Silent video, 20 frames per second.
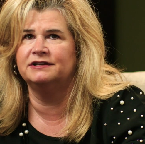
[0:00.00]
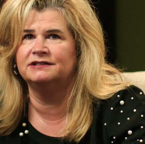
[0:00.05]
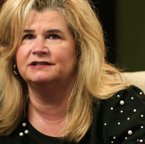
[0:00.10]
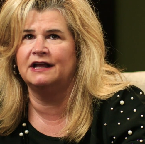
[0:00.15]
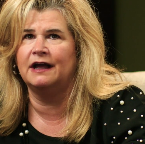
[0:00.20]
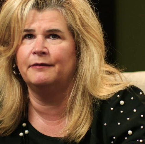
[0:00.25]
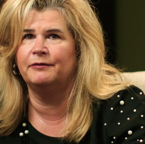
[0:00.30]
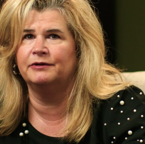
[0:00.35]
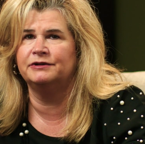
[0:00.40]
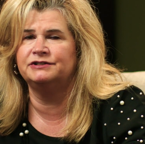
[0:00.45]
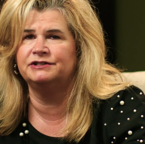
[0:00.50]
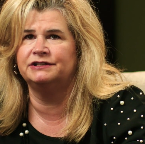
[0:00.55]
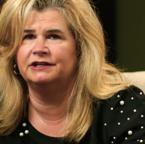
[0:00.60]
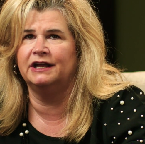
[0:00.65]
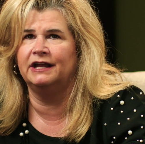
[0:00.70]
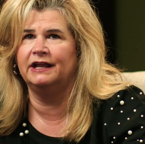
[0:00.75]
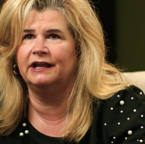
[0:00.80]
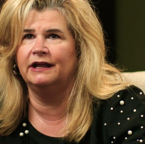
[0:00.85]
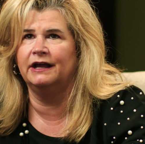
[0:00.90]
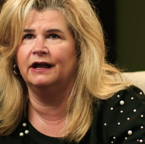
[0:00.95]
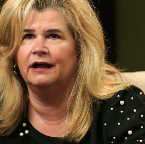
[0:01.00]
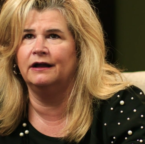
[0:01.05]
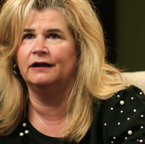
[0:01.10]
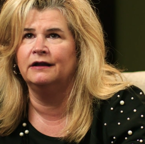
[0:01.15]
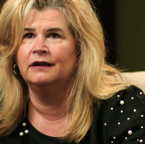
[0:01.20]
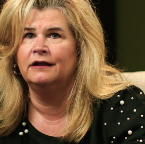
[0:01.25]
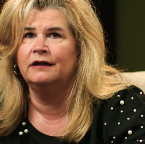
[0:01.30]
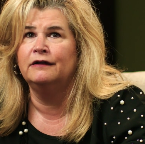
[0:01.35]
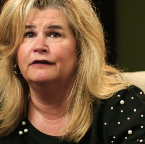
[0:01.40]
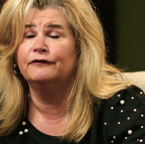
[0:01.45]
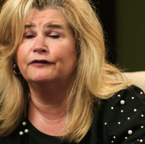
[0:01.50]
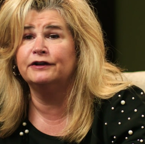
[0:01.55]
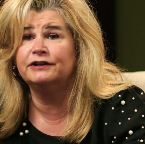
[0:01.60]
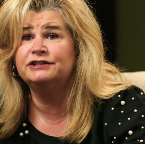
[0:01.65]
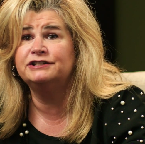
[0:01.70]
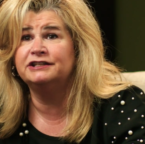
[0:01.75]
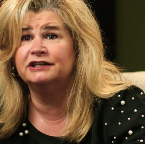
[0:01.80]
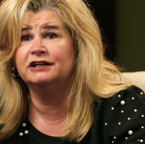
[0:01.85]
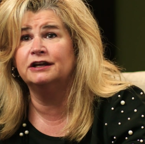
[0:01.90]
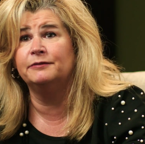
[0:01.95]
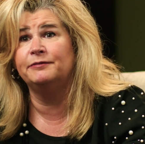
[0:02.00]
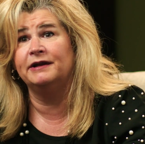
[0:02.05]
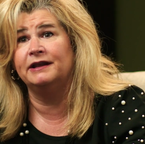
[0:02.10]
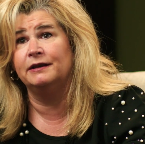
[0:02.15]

we established a uh, friendship